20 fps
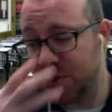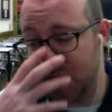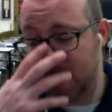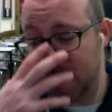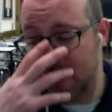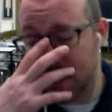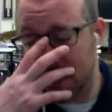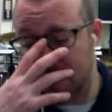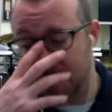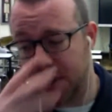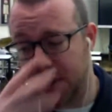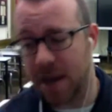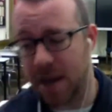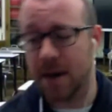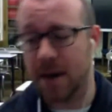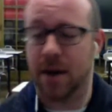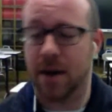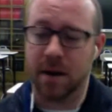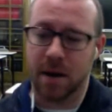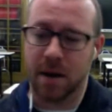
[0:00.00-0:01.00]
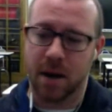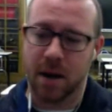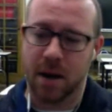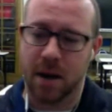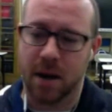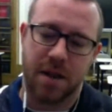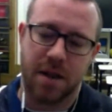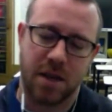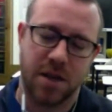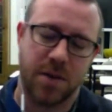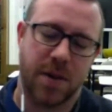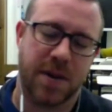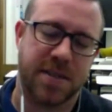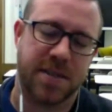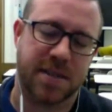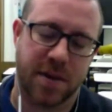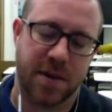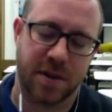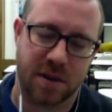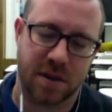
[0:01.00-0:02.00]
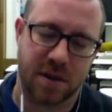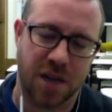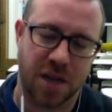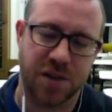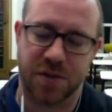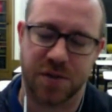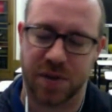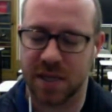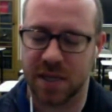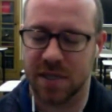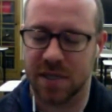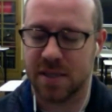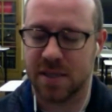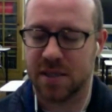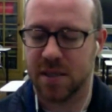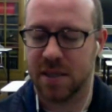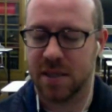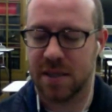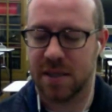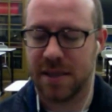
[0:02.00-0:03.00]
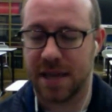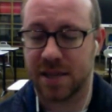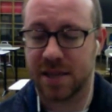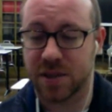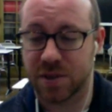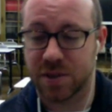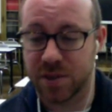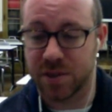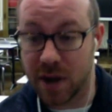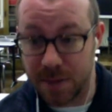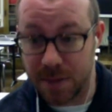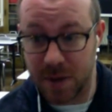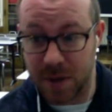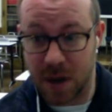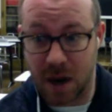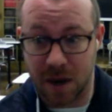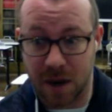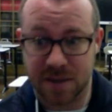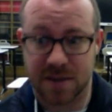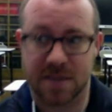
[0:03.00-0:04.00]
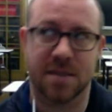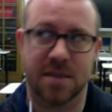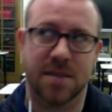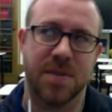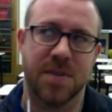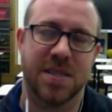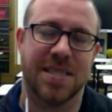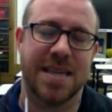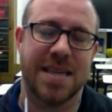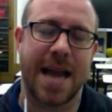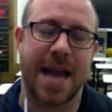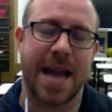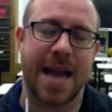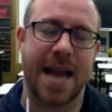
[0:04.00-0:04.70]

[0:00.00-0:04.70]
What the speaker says: to compare the U.S. to other countries, that's great, but our system is not the